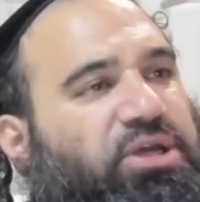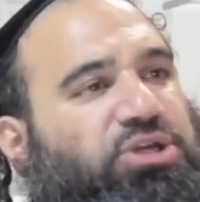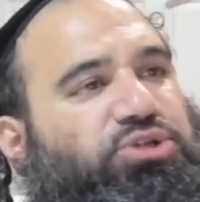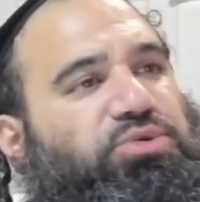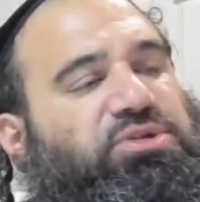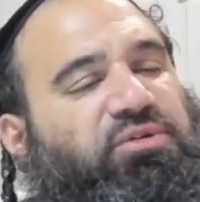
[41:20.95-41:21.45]

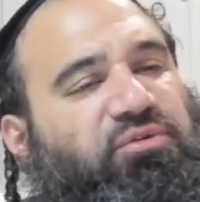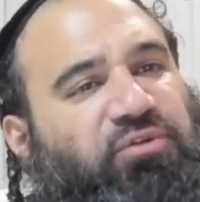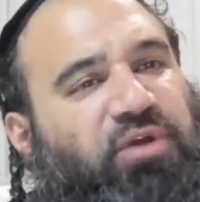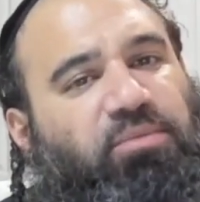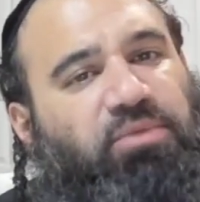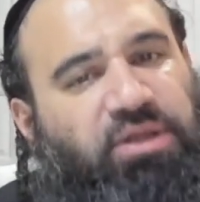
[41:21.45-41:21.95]
issues in the
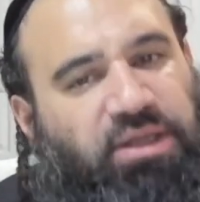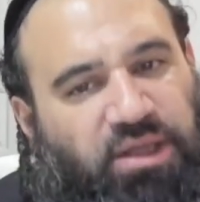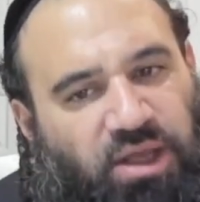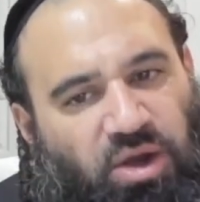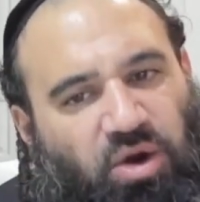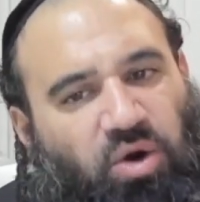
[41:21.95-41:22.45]
family,
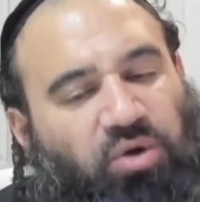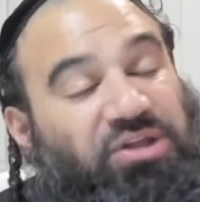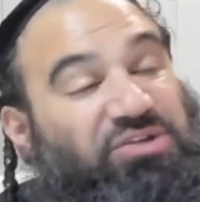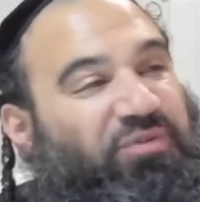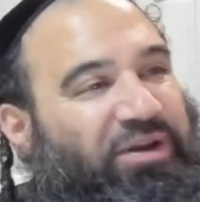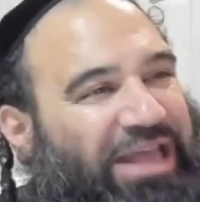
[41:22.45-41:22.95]
or
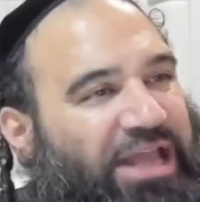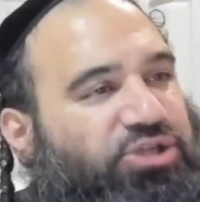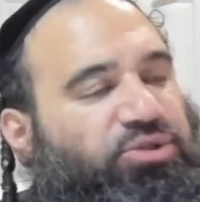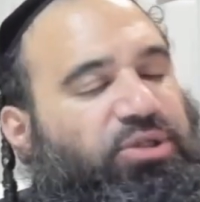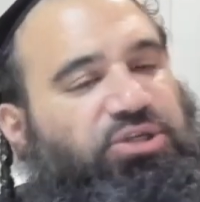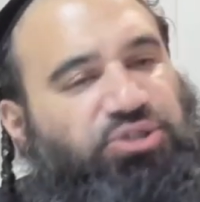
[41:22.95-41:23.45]
there's
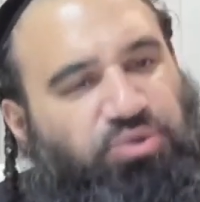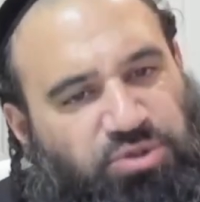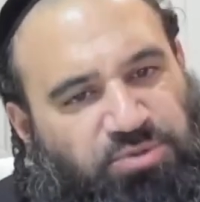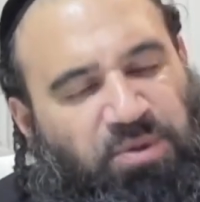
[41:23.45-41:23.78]
financial issues.